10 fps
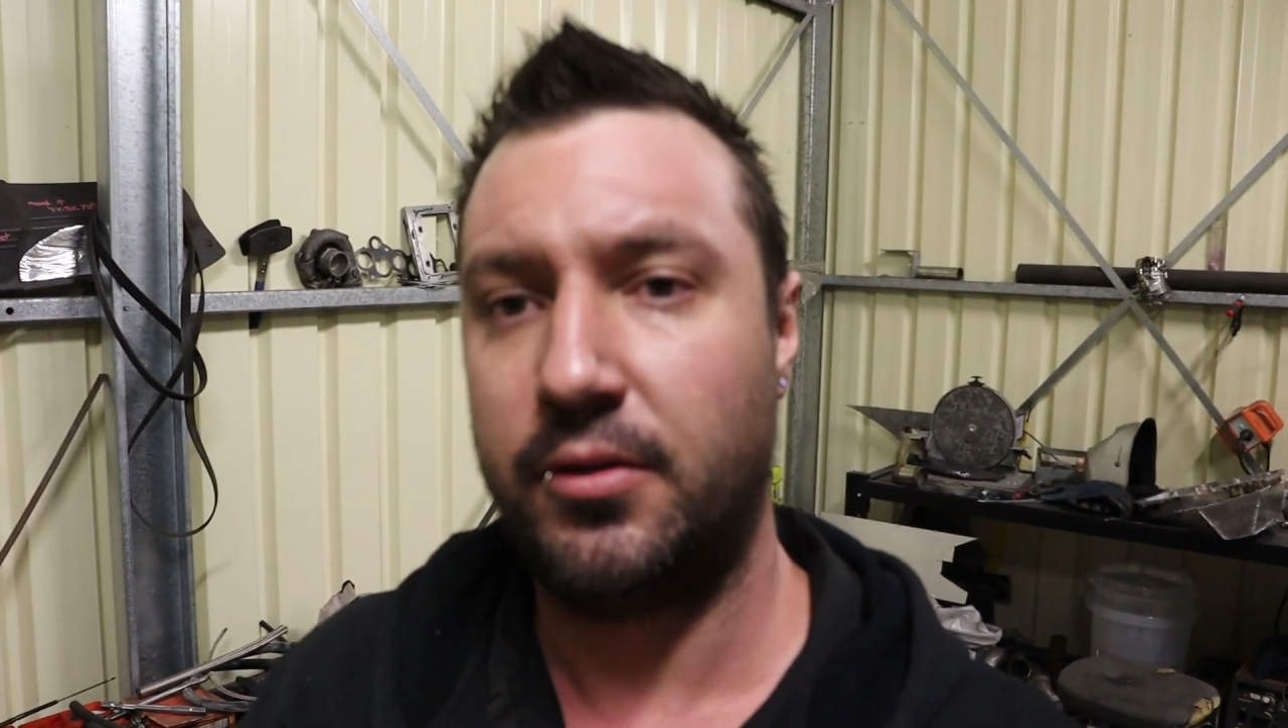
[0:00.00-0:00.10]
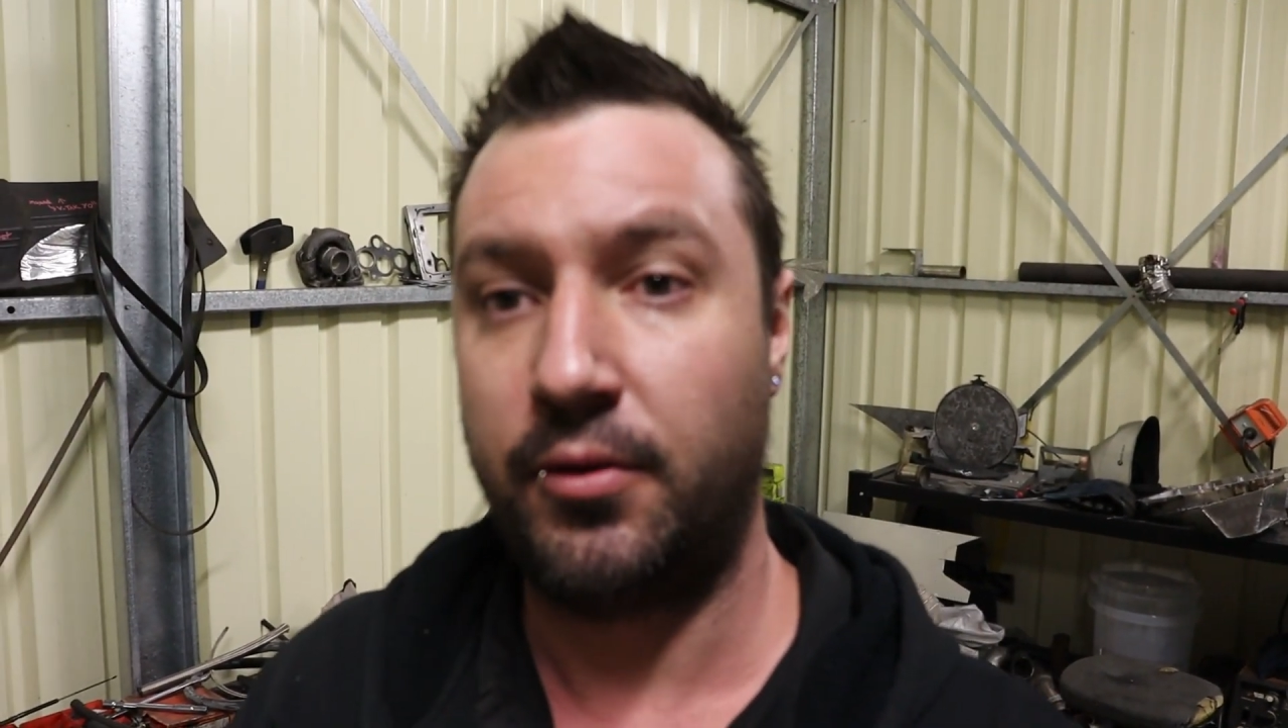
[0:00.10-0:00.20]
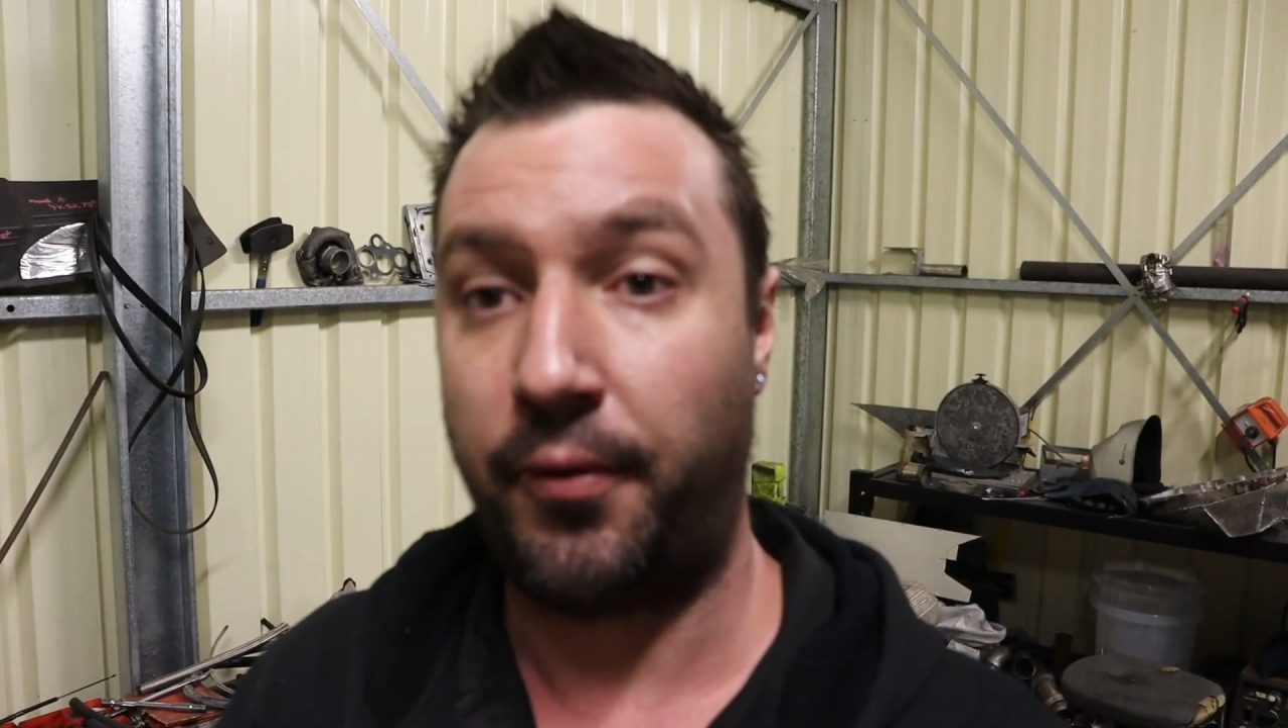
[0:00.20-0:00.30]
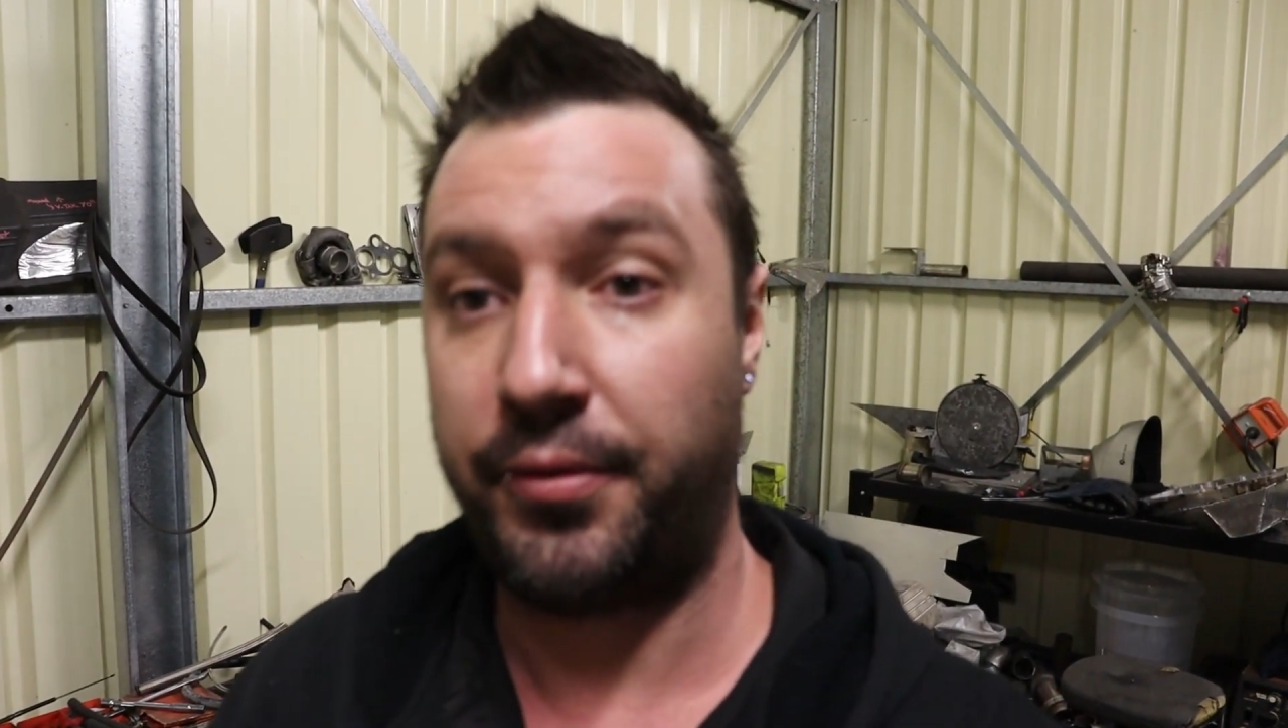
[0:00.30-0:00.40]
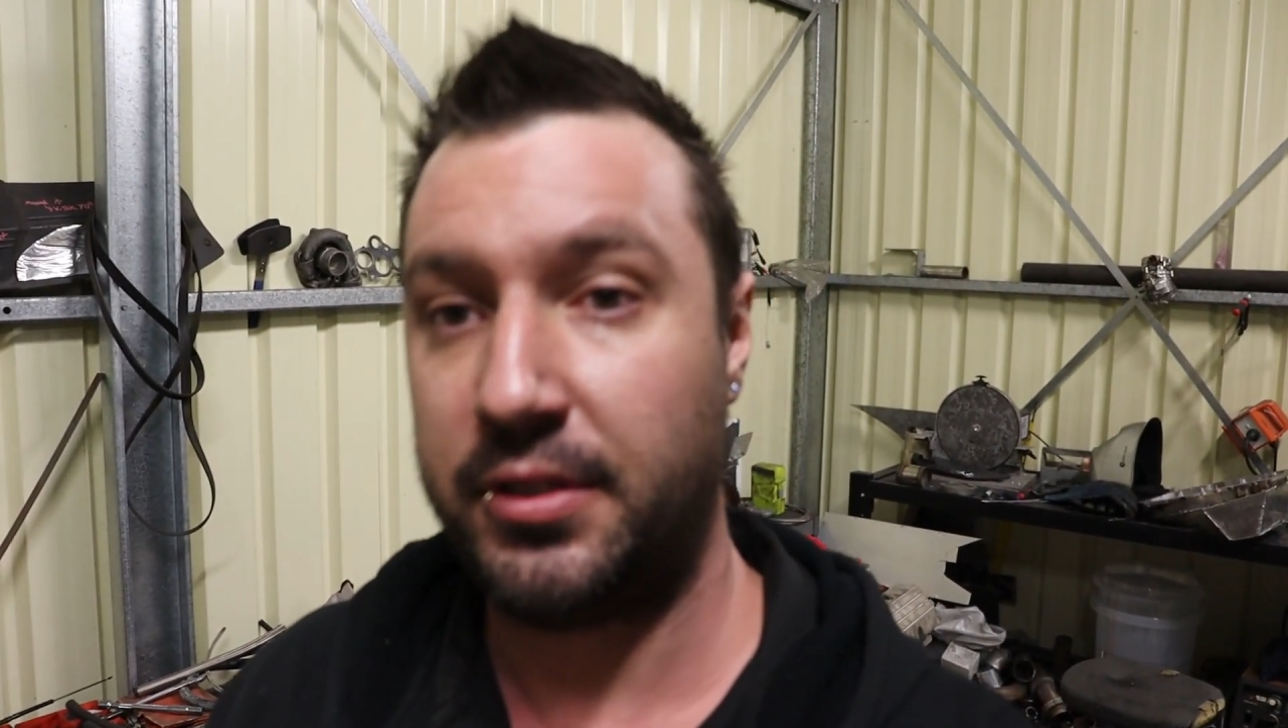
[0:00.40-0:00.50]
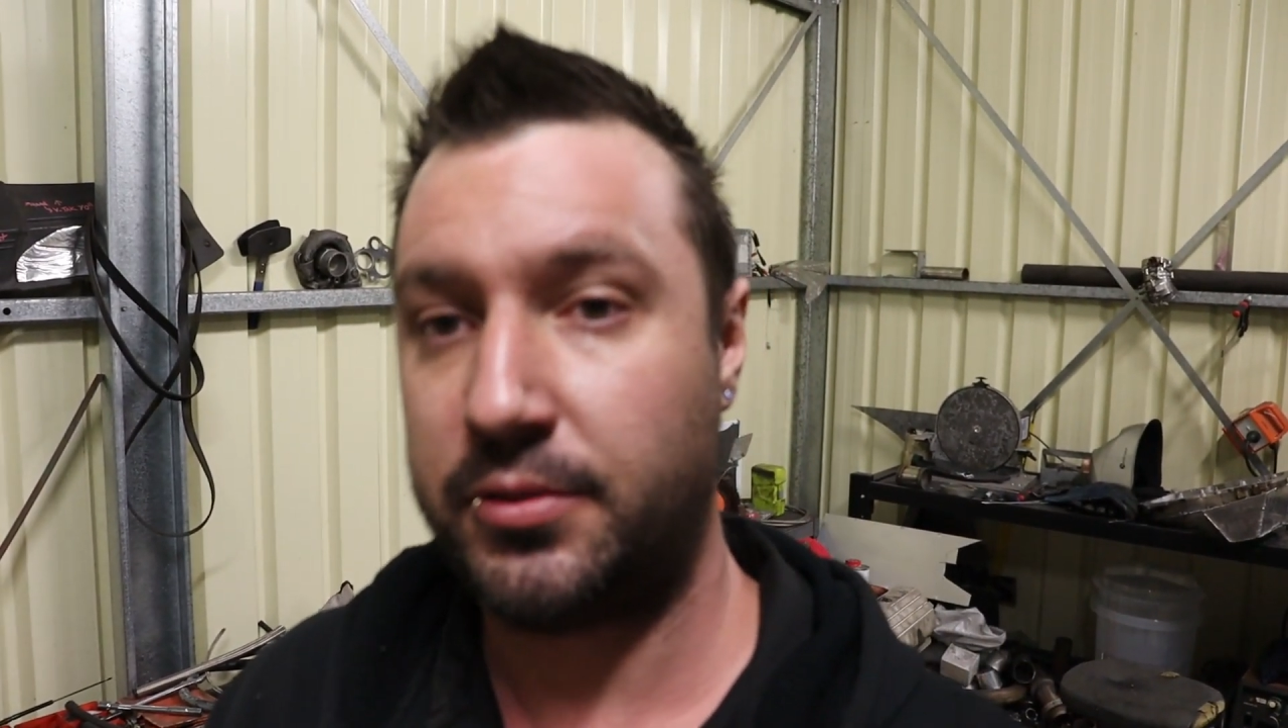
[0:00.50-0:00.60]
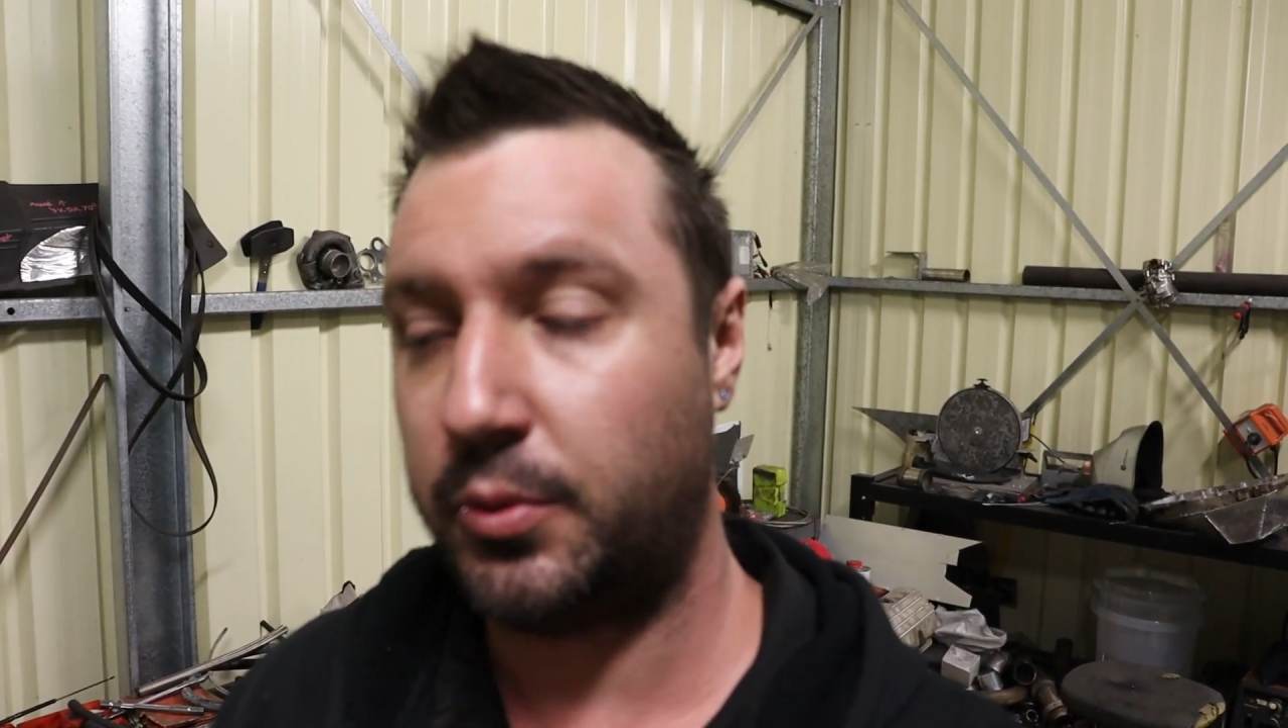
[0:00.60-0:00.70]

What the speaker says: not this